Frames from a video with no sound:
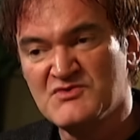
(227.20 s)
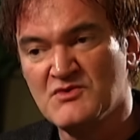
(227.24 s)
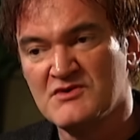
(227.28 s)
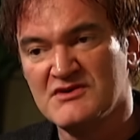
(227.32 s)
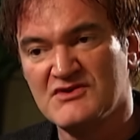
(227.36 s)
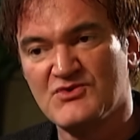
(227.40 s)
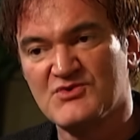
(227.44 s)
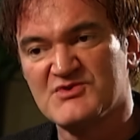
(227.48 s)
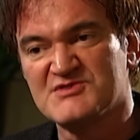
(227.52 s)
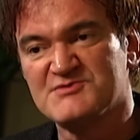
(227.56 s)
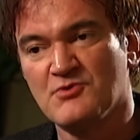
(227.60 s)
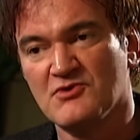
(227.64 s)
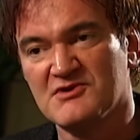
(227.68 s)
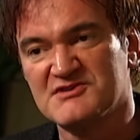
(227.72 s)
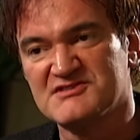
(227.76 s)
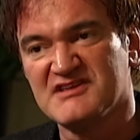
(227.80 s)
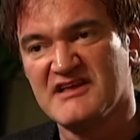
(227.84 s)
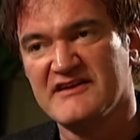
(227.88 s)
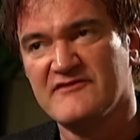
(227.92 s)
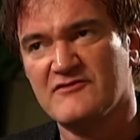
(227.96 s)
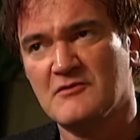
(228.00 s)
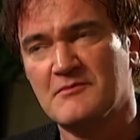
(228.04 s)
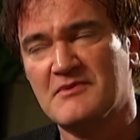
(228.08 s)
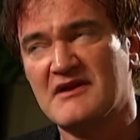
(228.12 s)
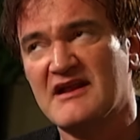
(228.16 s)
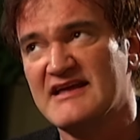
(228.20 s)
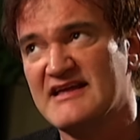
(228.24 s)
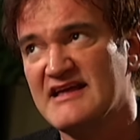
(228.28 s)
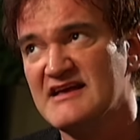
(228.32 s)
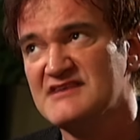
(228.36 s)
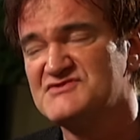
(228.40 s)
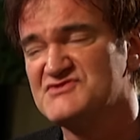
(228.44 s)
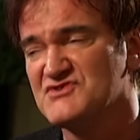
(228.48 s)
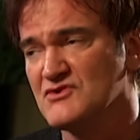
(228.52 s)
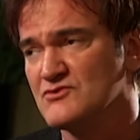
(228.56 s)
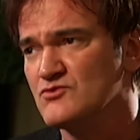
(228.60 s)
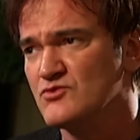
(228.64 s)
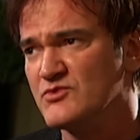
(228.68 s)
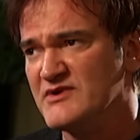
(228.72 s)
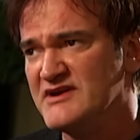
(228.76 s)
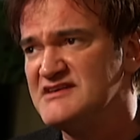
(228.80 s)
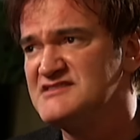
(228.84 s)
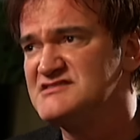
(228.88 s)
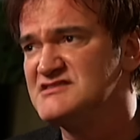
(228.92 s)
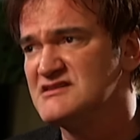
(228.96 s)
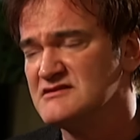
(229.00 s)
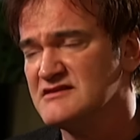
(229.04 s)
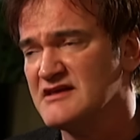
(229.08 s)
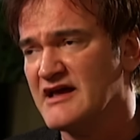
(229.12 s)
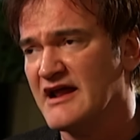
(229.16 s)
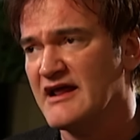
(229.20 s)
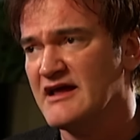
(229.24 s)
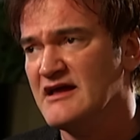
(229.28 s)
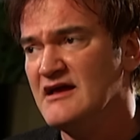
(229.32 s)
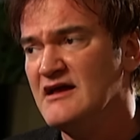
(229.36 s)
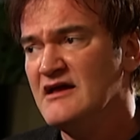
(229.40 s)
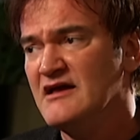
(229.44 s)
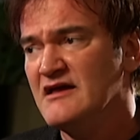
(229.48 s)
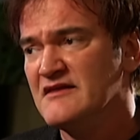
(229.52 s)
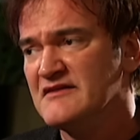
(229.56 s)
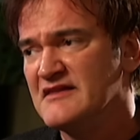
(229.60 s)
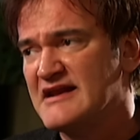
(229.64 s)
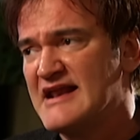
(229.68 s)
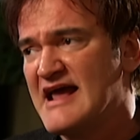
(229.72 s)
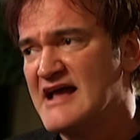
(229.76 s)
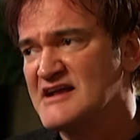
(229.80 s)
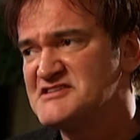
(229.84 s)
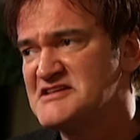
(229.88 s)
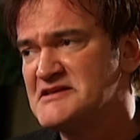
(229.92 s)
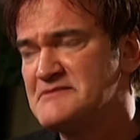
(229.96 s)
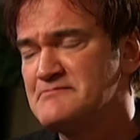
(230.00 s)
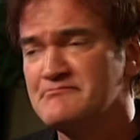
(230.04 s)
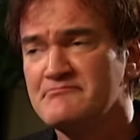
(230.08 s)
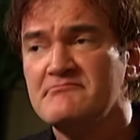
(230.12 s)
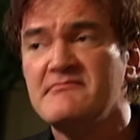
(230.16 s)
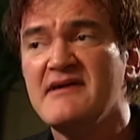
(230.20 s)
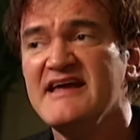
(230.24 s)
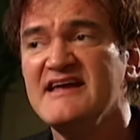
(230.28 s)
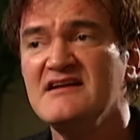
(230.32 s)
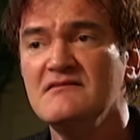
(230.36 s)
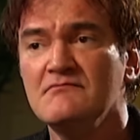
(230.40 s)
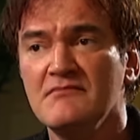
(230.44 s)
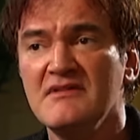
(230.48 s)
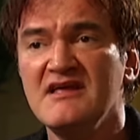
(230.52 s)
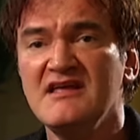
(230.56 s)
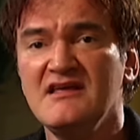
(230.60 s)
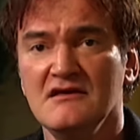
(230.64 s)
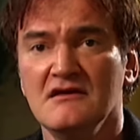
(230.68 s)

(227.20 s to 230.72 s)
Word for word: breathes movies. He loves watching them, loves